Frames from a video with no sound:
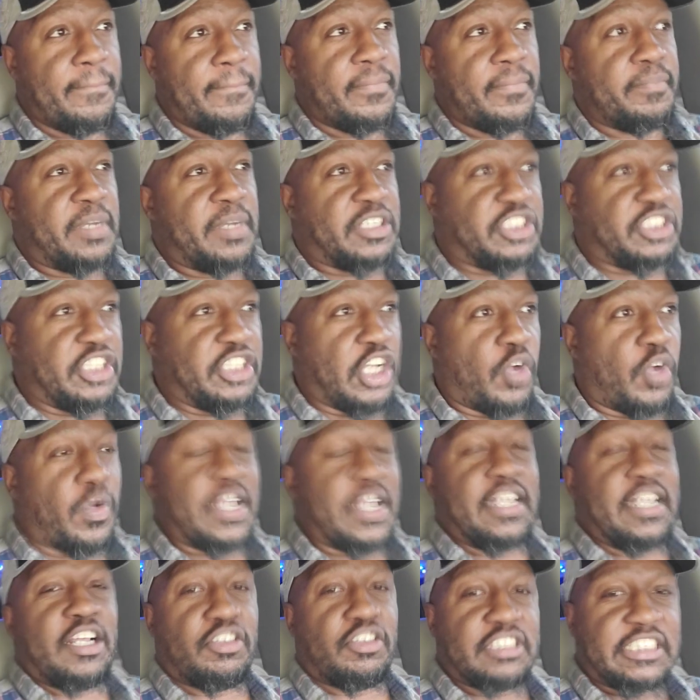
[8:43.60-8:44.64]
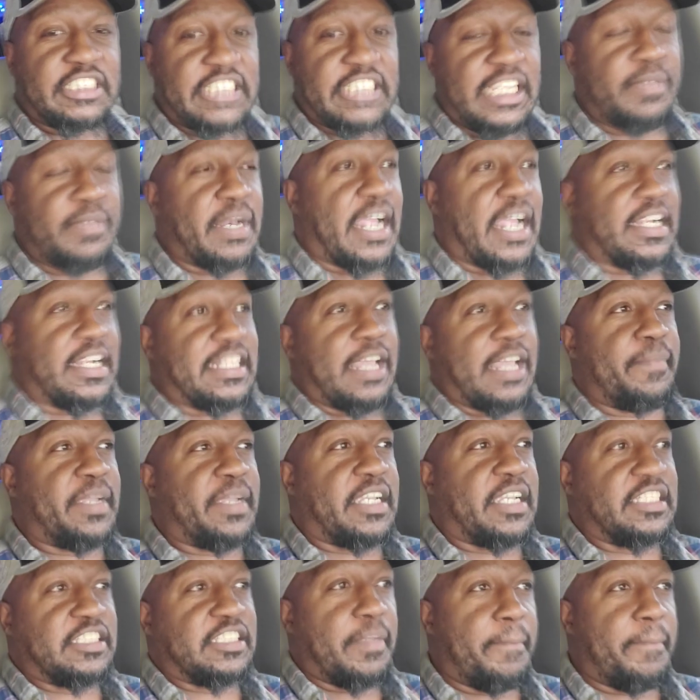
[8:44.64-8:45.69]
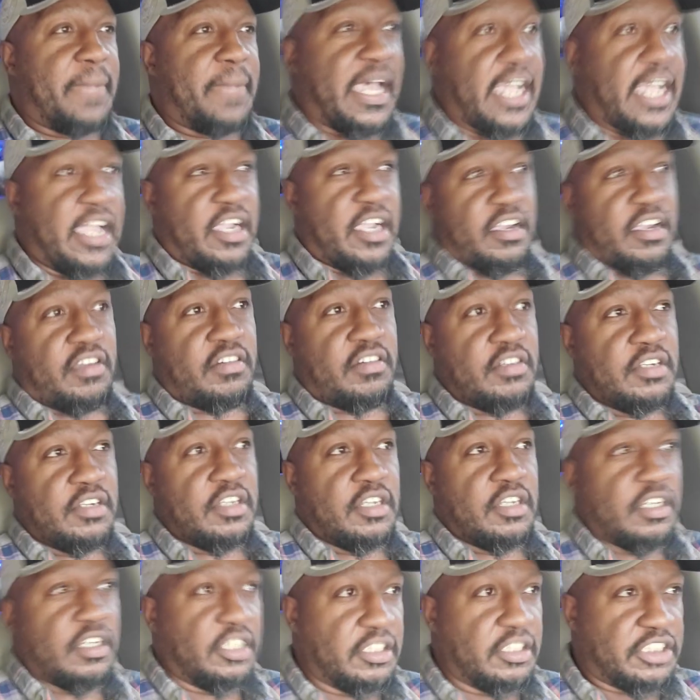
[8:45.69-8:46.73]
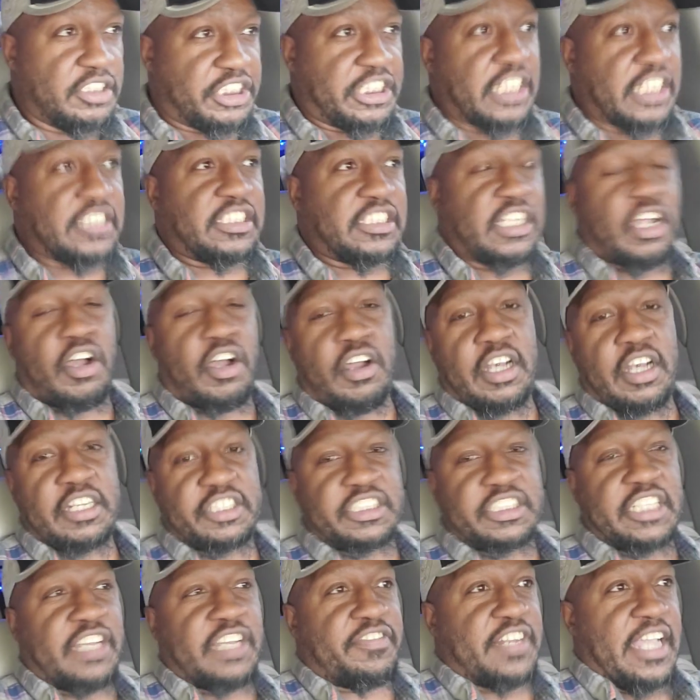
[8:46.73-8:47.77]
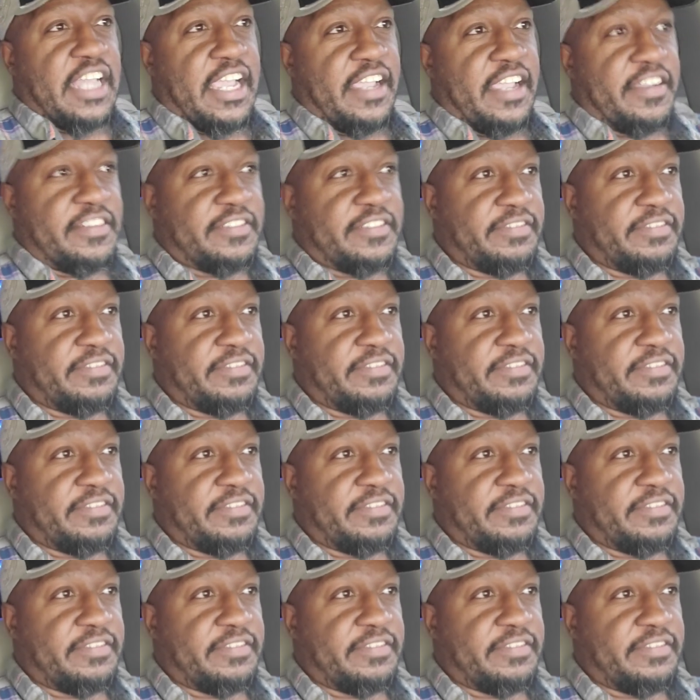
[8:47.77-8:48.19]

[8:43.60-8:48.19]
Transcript: But you know what? It don't seem like that because the mayor shuts all their stuff down.